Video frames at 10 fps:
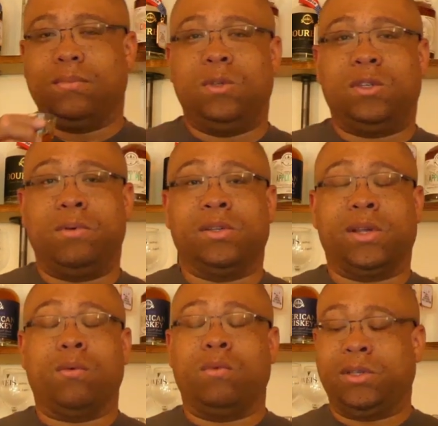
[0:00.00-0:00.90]
Smells
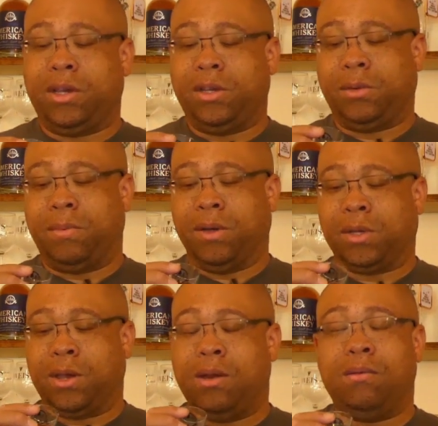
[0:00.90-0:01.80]
like whiskey,
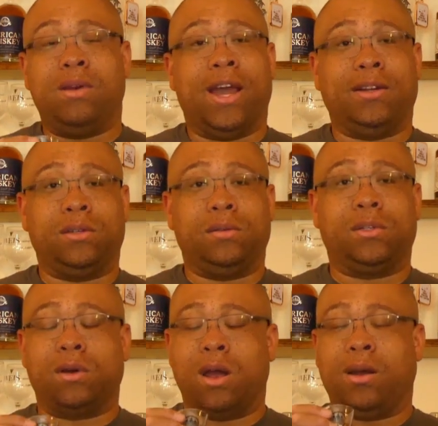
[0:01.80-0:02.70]
smells good, not too
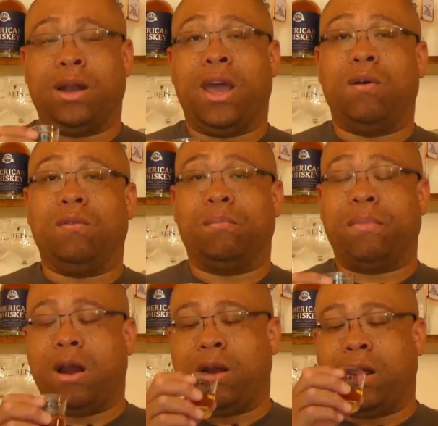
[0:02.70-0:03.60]
strong, not
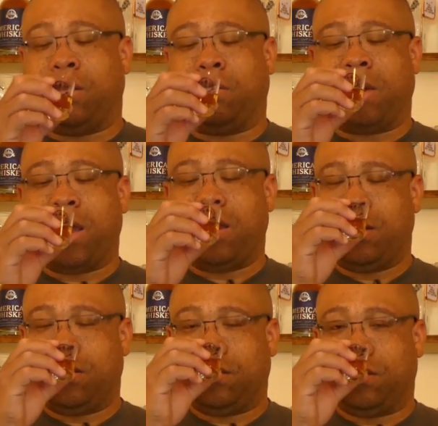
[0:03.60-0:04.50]
overbearing on the
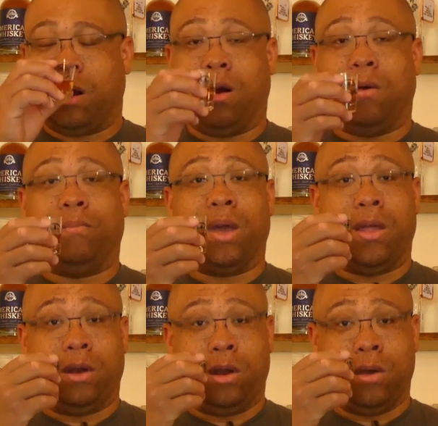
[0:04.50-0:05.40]
palate or
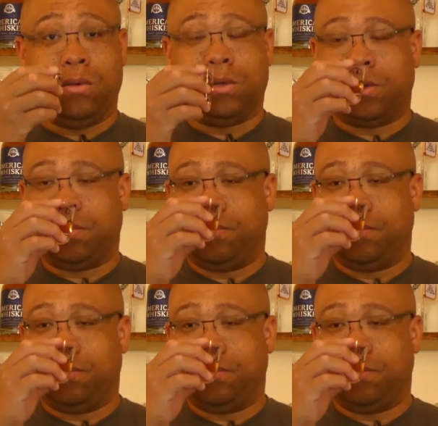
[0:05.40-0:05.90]
on the nose.